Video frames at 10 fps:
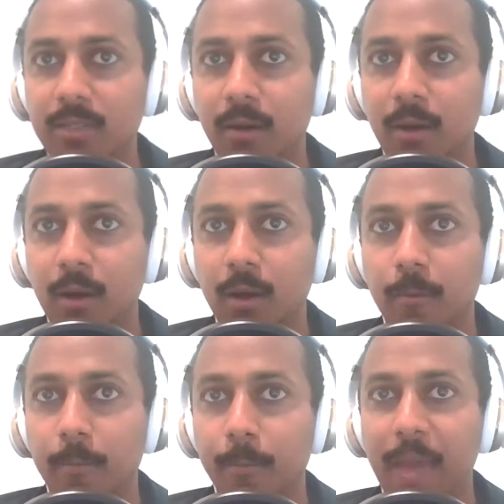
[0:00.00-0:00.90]

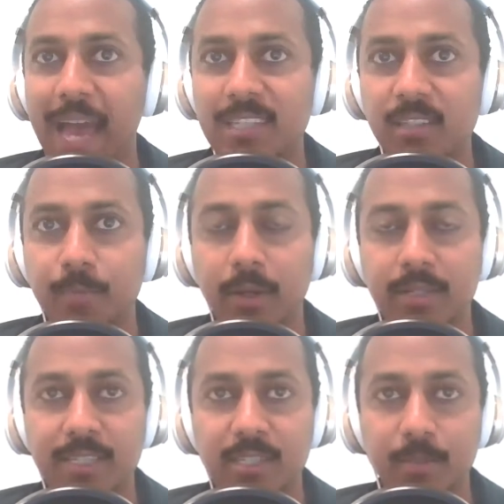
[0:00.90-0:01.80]
are passive
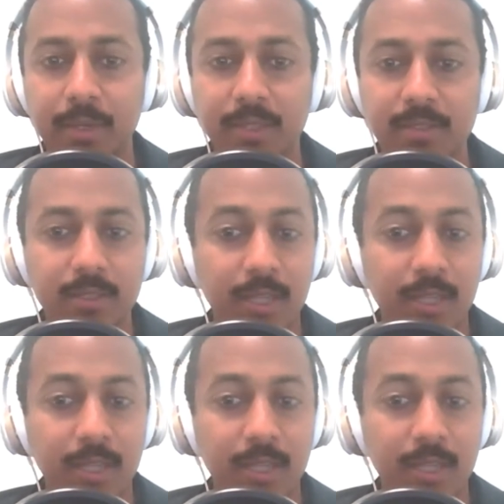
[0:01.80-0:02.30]
participants